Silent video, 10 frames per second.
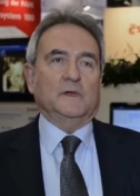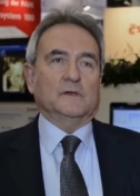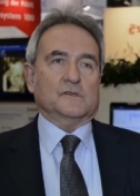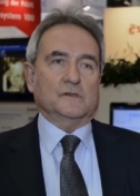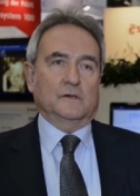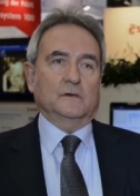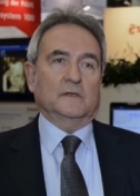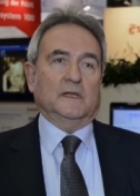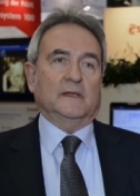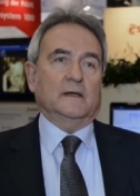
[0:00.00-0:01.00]
we also
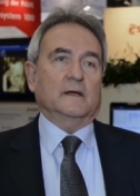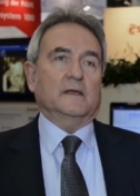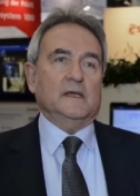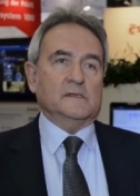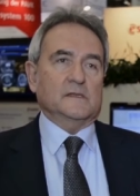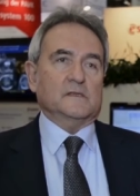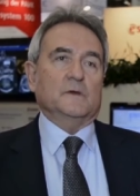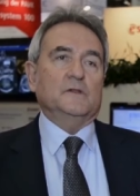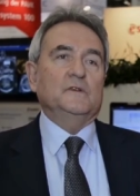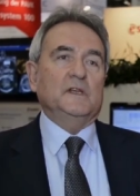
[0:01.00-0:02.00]
know that there are
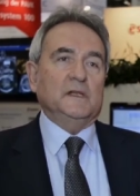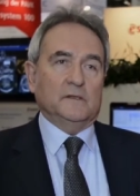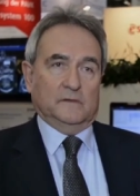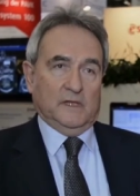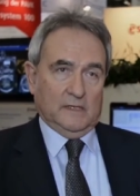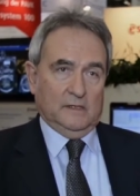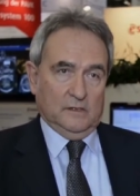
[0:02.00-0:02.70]
cases where you need to take the